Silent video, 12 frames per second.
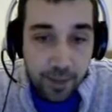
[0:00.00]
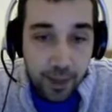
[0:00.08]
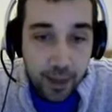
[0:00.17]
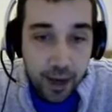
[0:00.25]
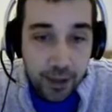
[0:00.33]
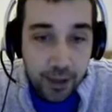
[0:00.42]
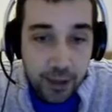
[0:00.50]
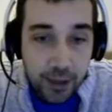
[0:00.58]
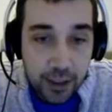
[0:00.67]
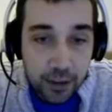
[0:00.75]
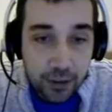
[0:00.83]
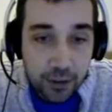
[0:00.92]
I actually
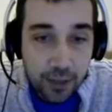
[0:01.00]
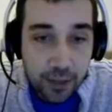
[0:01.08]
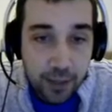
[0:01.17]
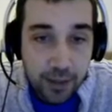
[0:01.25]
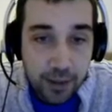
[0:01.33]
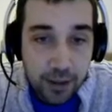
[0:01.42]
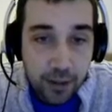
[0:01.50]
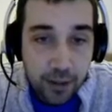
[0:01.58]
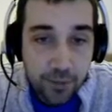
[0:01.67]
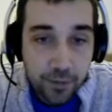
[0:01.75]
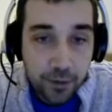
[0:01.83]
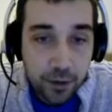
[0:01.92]
need to make
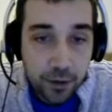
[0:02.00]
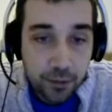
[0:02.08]
myself some